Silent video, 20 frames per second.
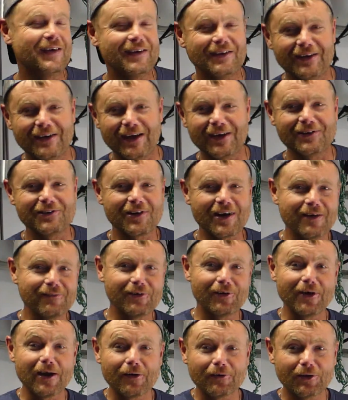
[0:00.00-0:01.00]
You can't drive
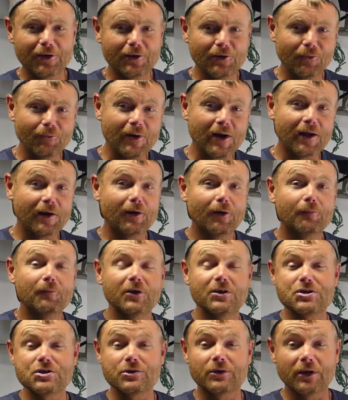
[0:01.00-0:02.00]
it around underwater,
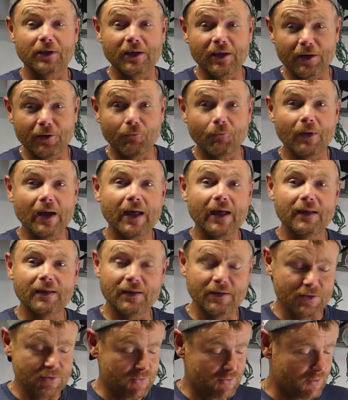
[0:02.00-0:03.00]
but you can get it wet
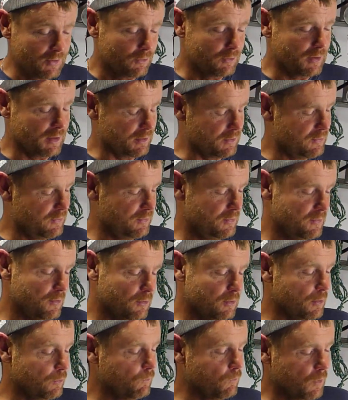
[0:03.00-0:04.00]
and it's still
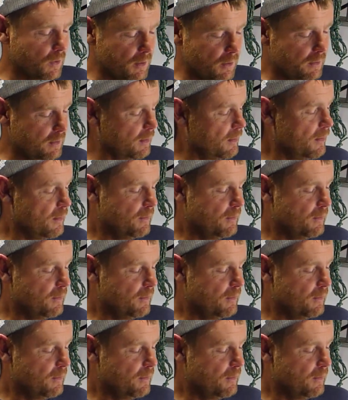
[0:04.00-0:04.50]
gonna work.